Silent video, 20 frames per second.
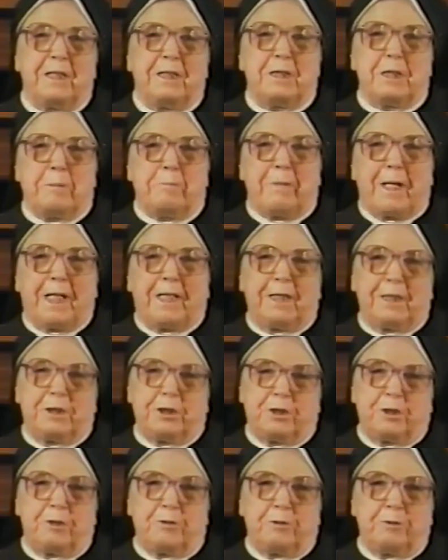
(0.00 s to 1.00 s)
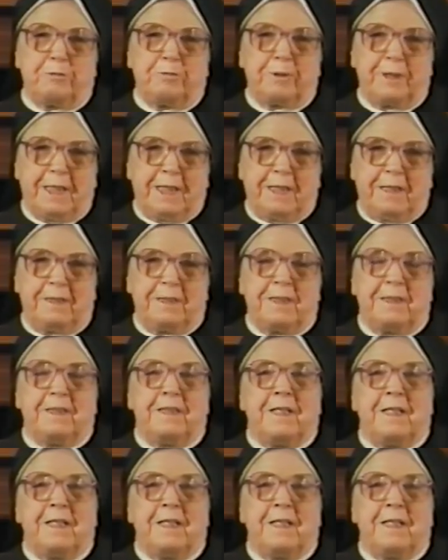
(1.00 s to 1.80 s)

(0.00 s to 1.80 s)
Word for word: to manage to do that.